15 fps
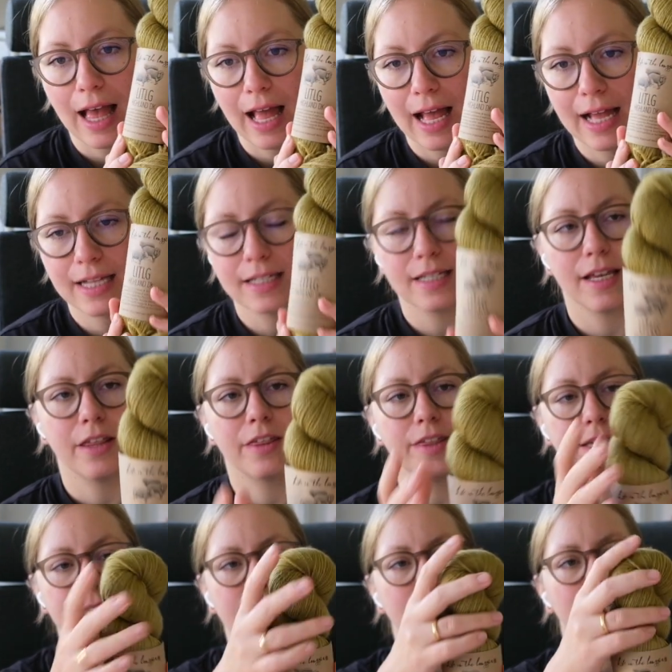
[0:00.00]
And
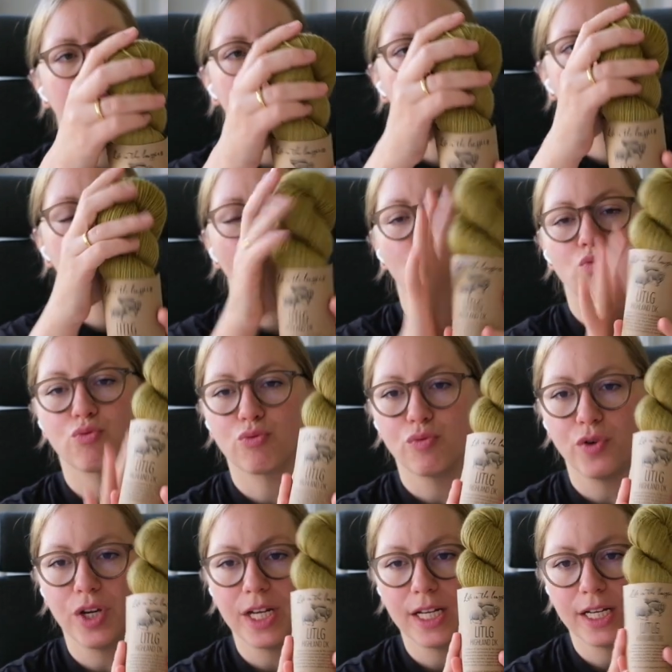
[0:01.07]
Thistle is a
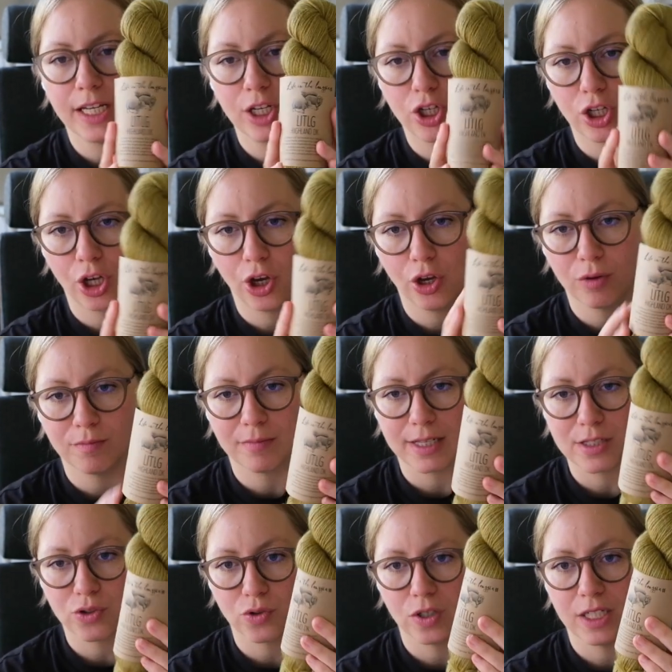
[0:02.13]
really good
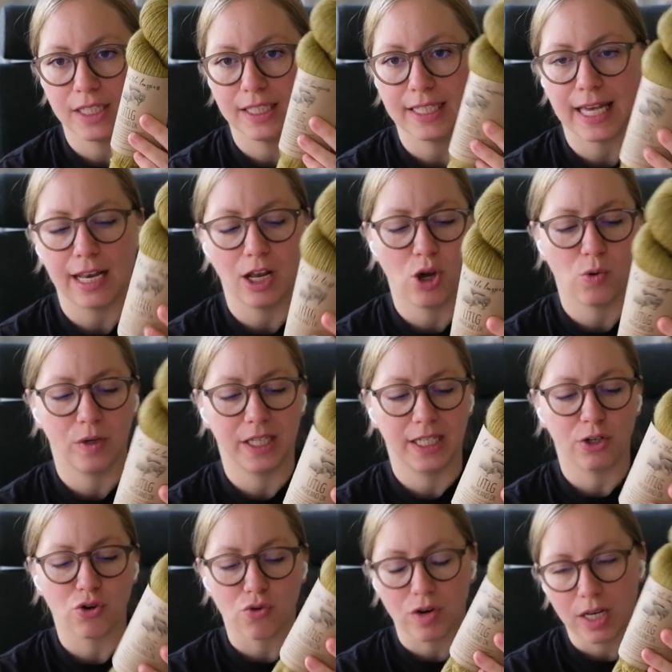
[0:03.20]
mustardy
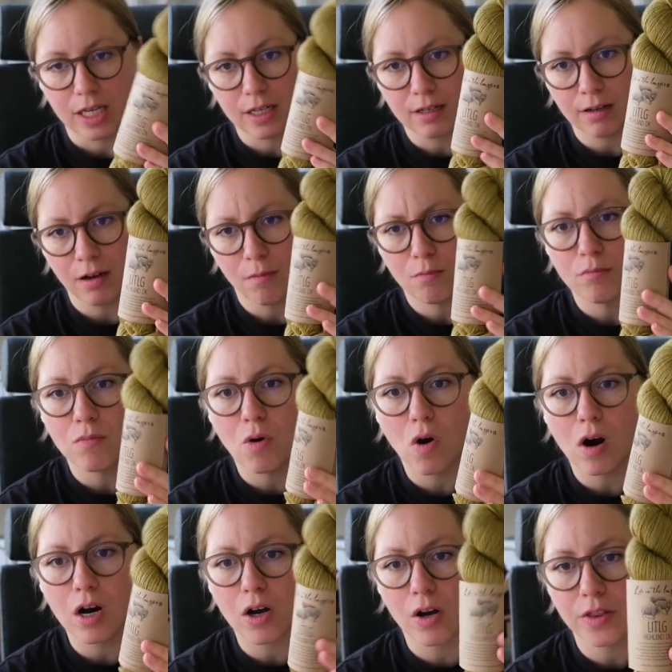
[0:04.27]
yellowy green,
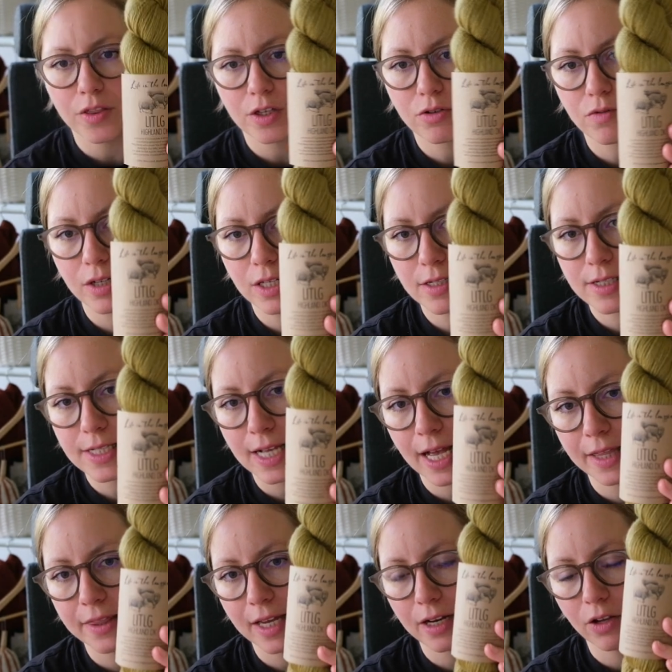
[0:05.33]
more on the green
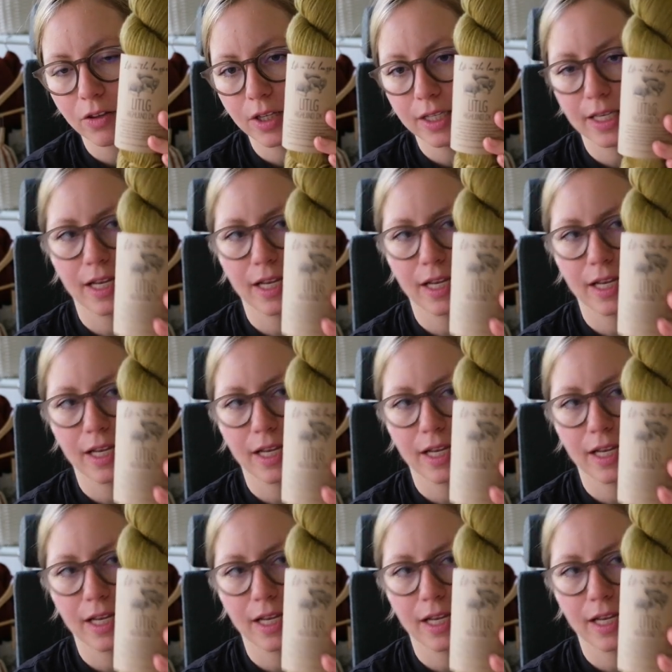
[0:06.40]
side than on the